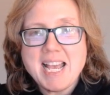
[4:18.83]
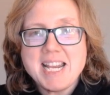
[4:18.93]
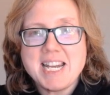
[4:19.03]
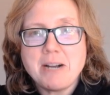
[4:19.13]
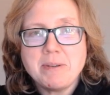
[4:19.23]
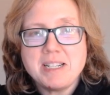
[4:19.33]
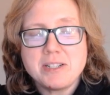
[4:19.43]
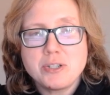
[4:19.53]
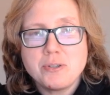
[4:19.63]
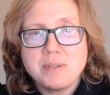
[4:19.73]
Now we
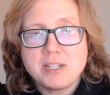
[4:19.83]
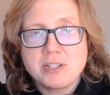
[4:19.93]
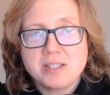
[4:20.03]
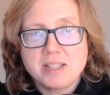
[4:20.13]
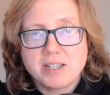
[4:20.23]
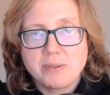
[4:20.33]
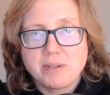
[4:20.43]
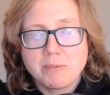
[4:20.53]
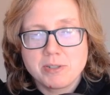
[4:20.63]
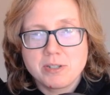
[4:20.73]
need two digits that go in
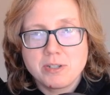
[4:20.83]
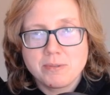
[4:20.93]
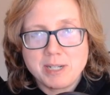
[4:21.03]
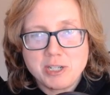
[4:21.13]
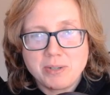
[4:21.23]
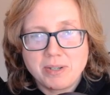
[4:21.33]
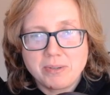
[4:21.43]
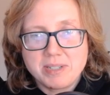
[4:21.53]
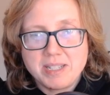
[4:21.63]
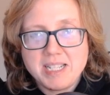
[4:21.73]
a 1 to 2 ratio to
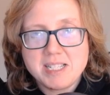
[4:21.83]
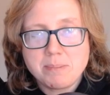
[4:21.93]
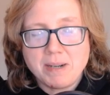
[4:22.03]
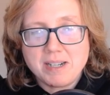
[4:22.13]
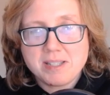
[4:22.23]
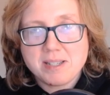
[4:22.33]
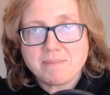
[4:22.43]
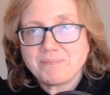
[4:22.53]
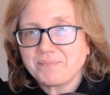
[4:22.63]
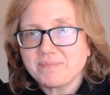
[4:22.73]
go into these spots.
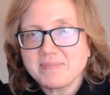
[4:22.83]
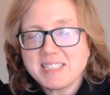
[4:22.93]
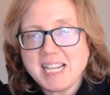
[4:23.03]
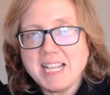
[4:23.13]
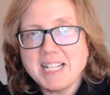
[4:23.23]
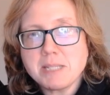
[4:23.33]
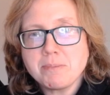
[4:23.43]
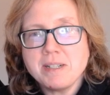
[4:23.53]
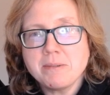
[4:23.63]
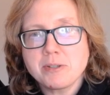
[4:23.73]
And that's
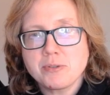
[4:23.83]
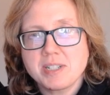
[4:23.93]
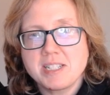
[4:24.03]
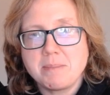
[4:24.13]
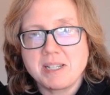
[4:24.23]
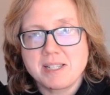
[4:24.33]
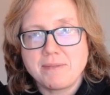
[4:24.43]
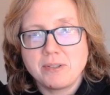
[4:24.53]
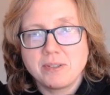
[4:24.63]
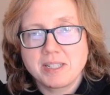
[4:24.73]
pretty restricted because if
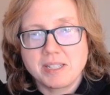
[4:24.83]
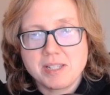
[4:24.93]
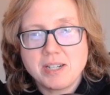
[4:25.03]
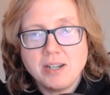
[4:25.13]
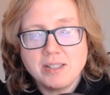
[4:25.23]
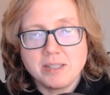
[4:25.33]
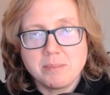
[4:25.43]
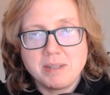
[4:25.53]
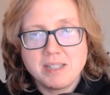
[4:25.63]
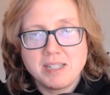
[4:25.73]
you look at this
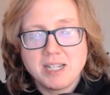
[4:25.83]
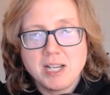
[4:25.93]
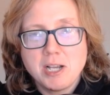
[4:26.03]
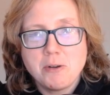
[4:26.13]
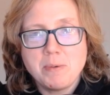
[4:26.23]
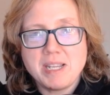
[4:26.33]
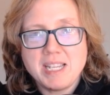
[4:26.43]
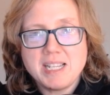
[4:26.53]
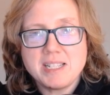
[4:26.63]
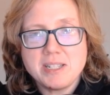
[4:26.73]
column, we
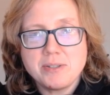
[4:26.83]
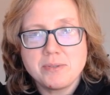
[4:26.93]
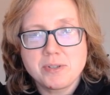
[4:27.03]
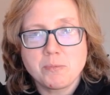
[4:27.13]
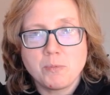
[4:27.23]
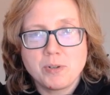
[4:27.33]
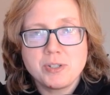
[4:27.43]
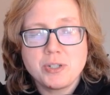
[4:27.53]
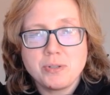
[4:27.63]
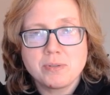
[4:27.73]
can't use
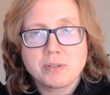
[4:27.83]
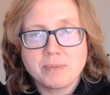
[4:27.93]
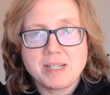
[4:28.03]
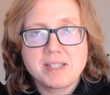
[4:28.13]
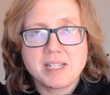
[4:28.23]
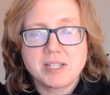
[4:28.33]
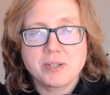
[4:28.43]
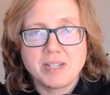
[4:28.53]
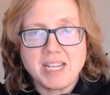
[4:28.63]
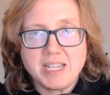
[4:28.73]
1, 2, 3, 6,
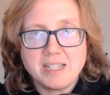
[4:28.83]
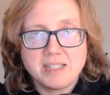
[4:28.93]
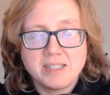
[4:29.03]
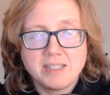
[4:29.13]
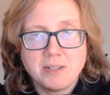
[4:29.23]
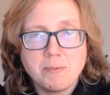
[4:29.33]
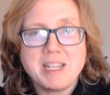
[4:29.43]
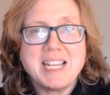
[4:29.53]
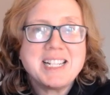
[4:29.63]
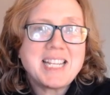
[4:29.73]
or 8. We
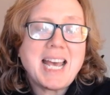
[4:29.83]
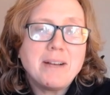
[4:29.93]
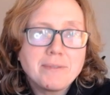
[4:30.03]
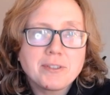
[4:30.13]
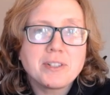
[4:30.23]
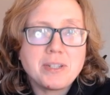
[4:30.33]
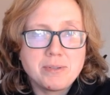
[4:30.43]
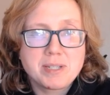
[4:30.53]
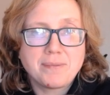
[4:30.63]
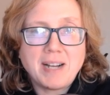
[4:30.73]
can't ever
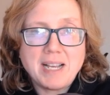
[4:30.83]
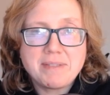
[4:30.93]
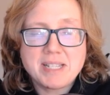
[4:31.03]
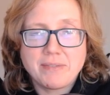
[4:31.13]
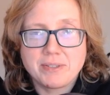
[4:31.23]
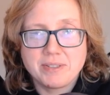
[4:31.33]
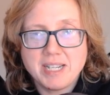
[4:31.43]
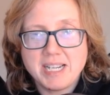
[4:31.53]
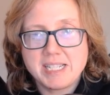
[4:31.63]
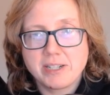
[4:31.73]
use 5, 7, or
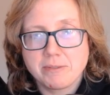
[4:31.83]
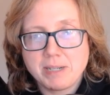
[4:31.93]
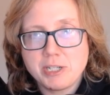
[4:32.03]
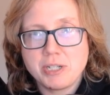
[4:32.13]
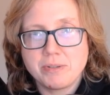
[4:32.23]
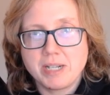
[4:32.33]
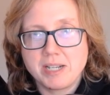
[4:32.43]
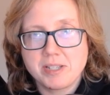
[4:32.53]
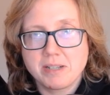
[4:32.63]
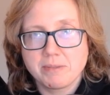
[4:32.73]
9 on a ratio
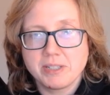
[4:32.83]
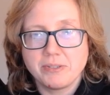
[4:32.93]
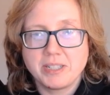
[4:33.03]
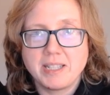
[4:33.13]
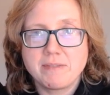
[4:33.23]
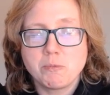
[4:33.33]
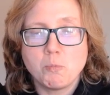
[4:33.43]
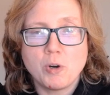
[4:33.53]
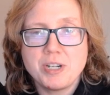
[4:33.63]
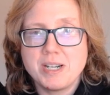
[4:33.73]
dot, so that really only leaves
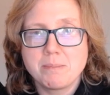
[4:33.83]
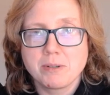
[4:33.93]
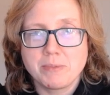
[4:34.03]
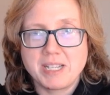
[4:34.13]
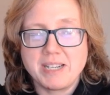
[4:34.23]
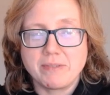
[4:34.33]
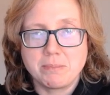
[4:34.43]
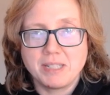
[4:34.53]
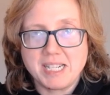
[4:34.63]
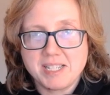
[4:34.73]
one number we can even
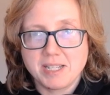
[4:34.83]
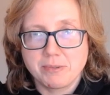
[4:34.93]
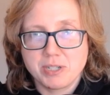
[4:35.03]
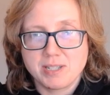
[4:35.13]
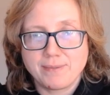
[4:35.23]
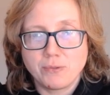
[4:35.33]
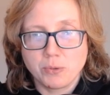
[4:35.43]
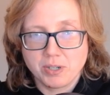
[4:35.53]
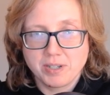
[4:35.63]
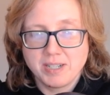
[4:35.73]
place there, which is
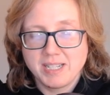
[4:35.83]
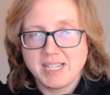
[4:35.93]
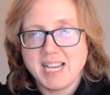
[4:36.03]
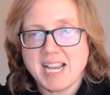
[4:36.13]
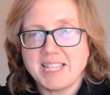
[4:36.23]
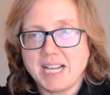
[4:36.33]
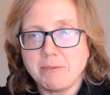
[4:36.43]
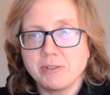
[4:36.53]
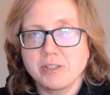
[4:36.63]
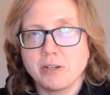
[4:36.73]
4. And that
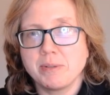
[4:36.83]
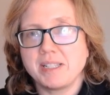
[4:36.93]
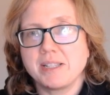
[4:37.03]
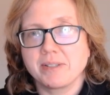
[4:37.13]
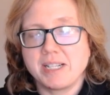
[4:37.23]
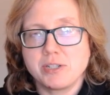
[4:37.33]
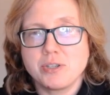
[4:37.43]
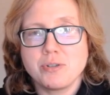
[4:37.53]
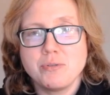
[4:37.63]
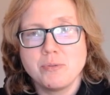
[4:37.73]
will go with either a
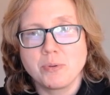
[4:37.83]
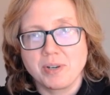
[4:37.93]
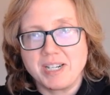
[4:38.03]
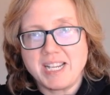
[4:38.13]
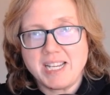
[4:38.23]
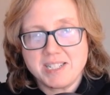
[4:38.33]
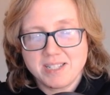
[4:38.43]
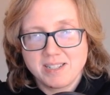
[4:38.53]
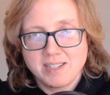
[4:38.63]
2 or an 8.